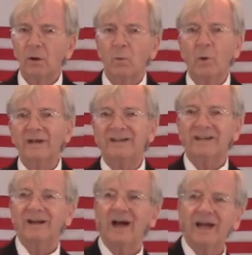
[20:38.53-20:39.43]
What
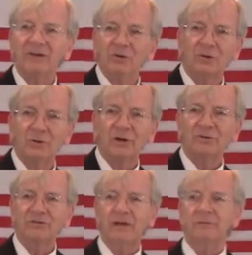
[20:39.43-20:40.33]
can I do on
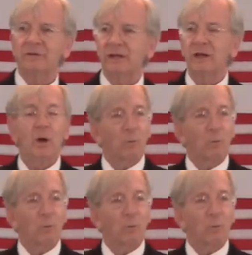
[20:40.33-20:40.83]
the Sabbath day?